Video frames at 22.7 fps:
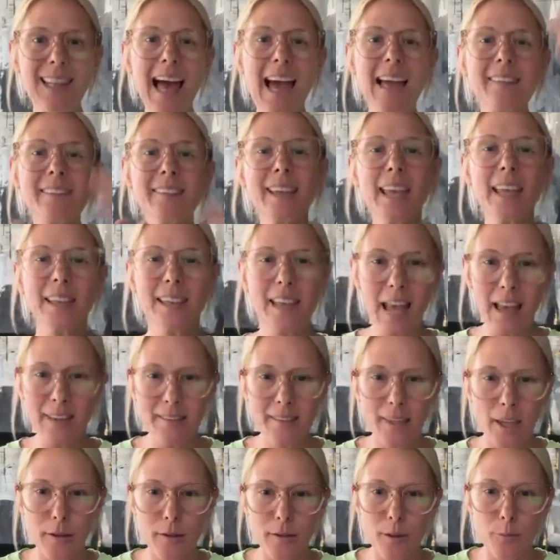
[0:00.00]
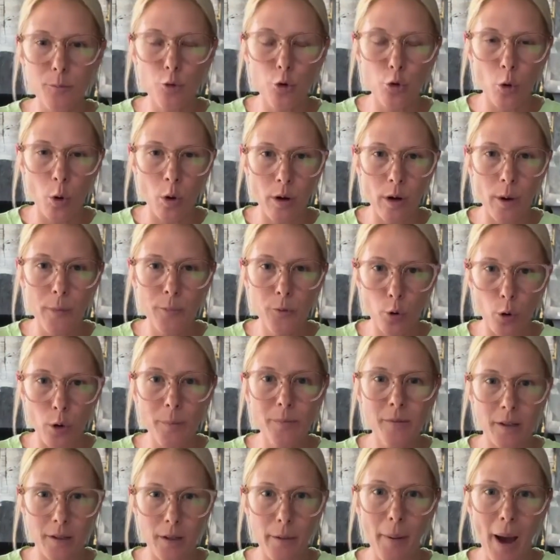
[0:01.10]
less and less gets
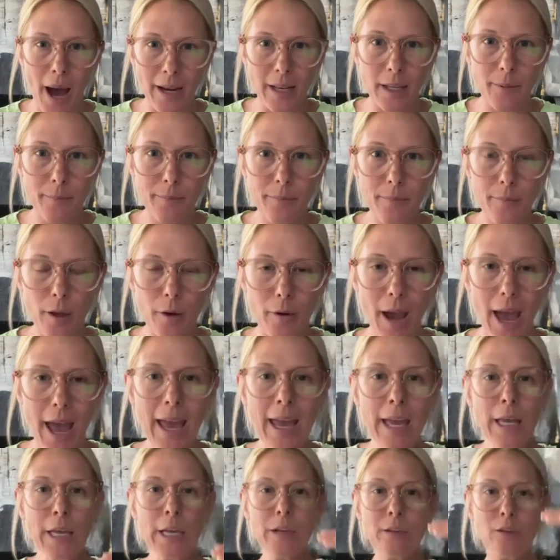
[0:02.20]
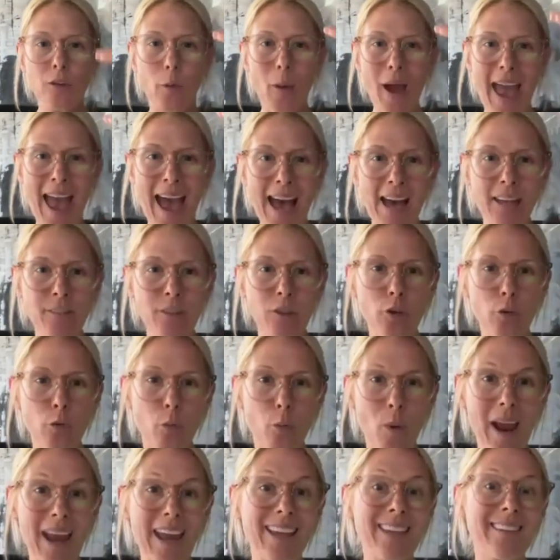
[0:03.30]
absorbed in the body, okay? So as
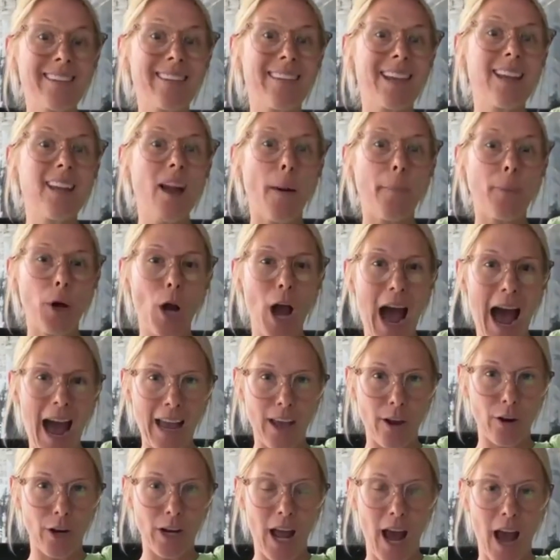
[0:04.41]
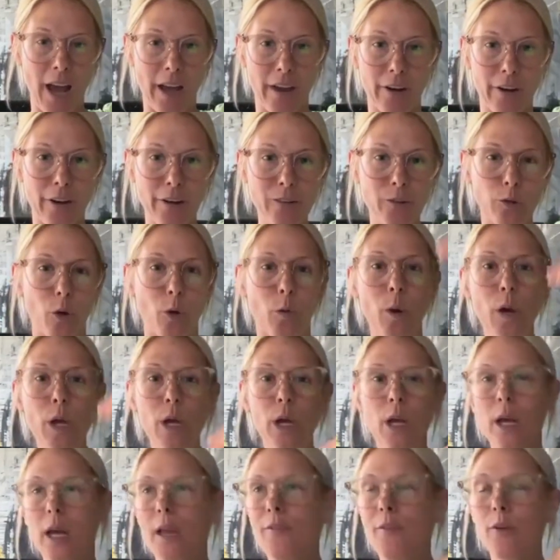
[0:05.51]
you raise the number higher and higher, so
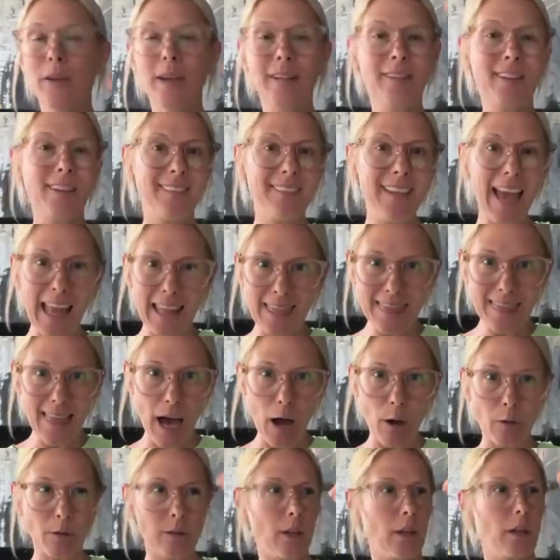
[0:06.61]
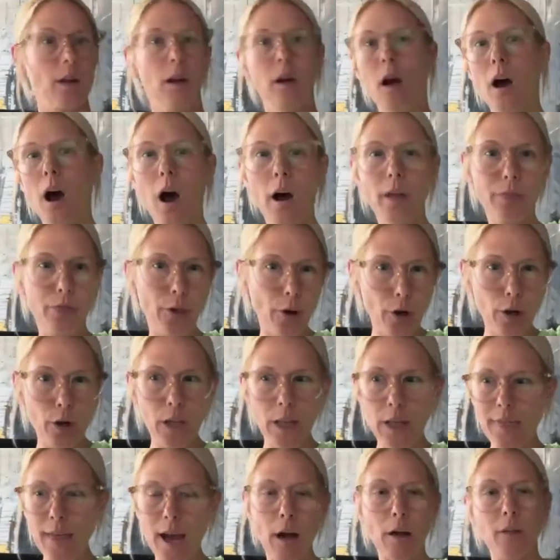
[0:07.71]
if you get to 10,000,
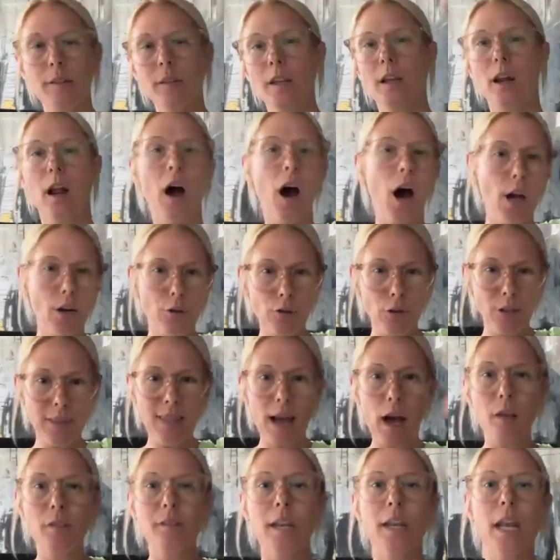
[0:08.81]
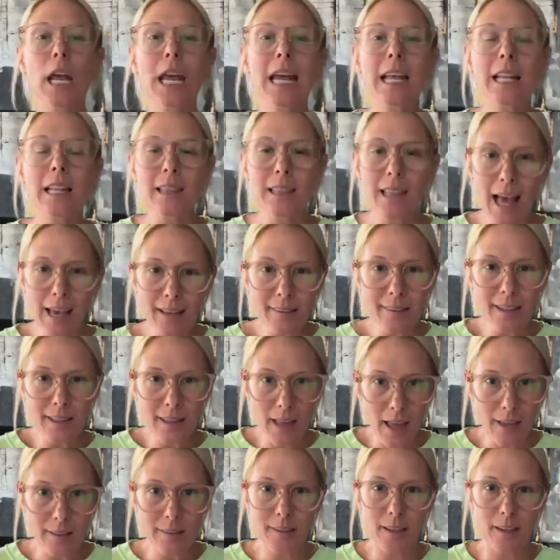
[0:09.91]
30,000, 100,000, less
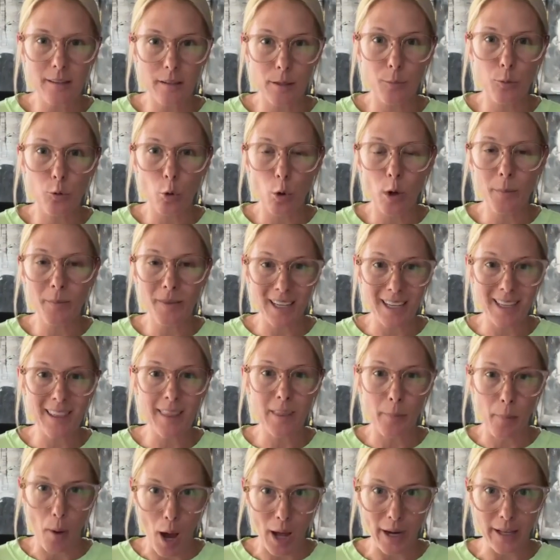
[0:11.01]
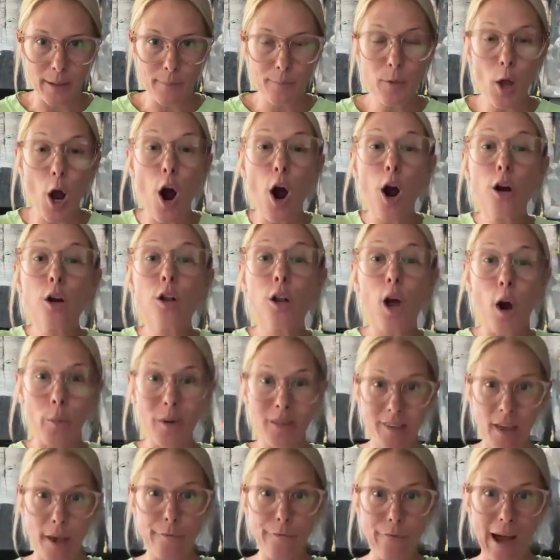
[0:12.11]
and less gets absorbed in the body. Our Glow
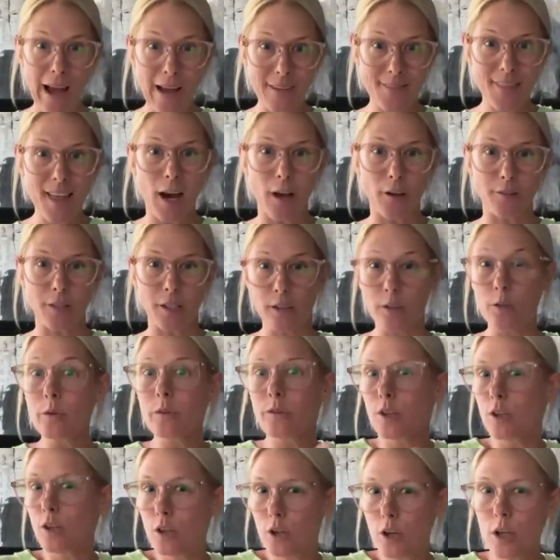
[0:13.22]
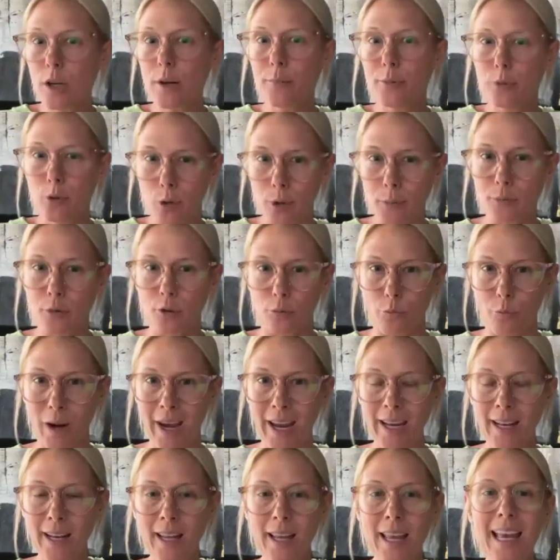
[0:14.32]
is at 5,000, so it's a good absorption
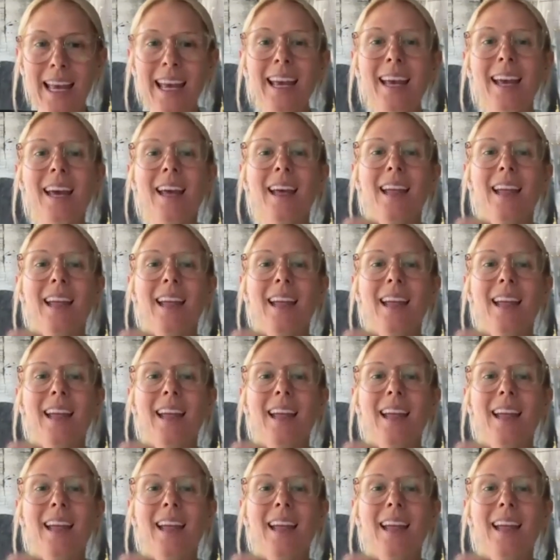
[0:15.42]
rate.